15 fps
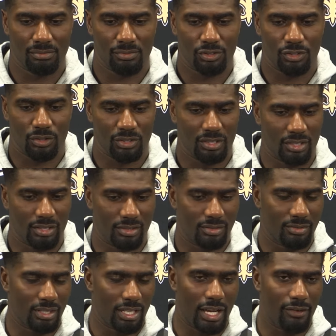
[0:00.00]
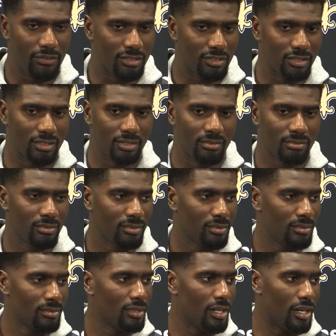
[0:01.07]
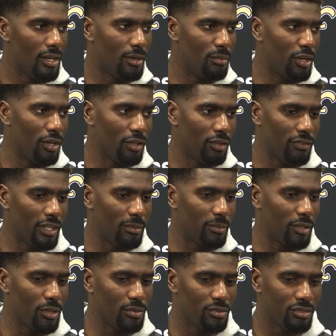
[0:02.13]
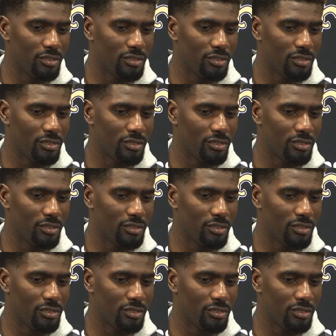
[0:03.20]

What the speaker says: Sean is obviously a Hall of Fame coach.